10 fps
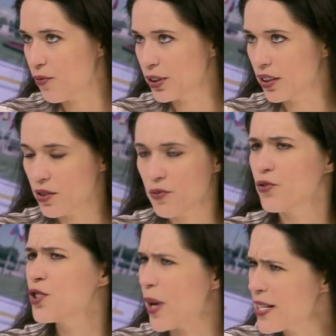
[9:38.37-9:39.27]
for the
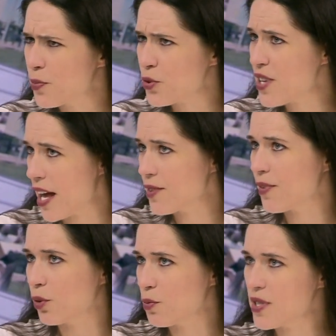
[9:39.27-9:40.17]
twenty percent, if
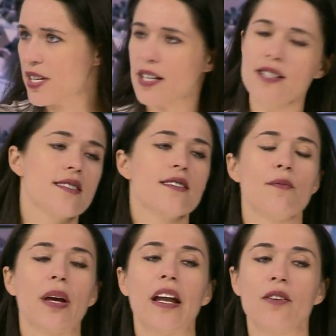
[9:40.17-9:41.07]
I'm not mistaken, since
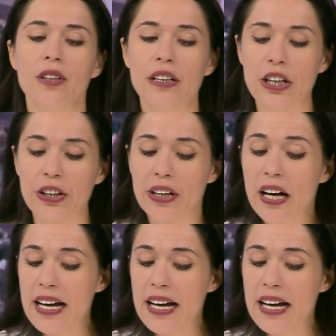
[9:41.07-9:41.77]
the beginning of the year.